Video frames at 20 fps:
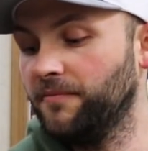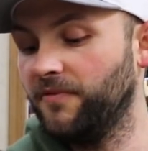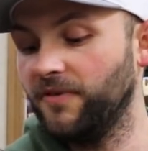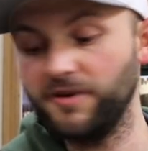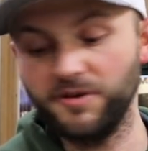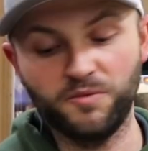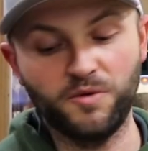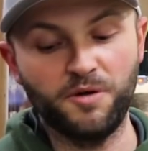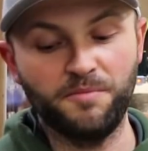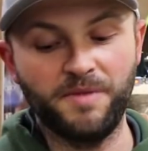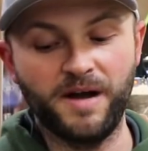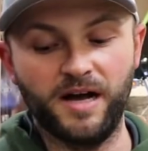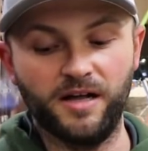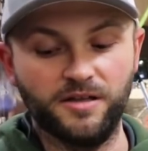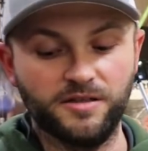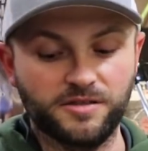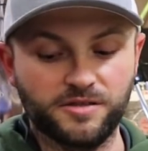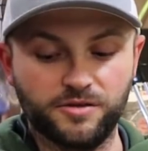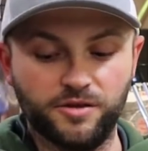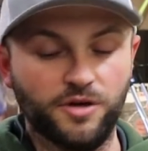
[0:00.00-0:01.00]
Very well
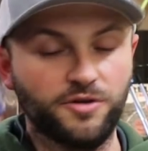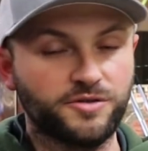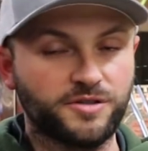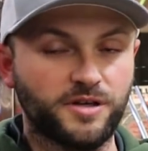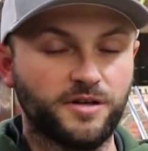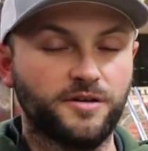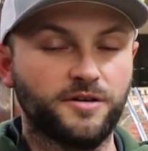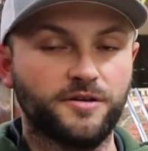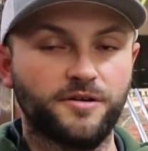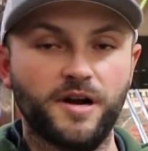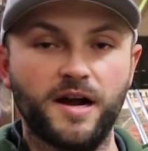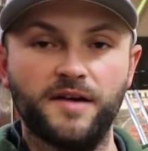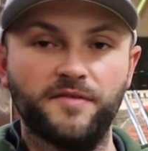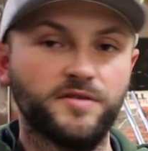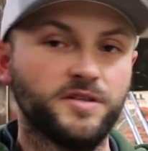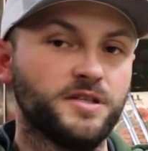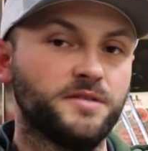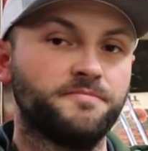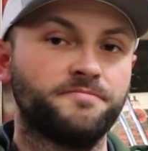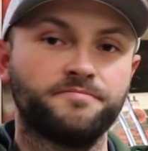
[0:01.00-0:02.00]
balanced, low center of
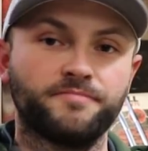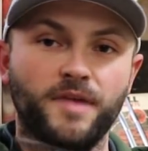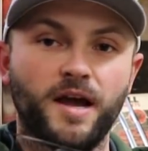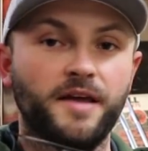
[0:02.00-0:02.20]
gravity.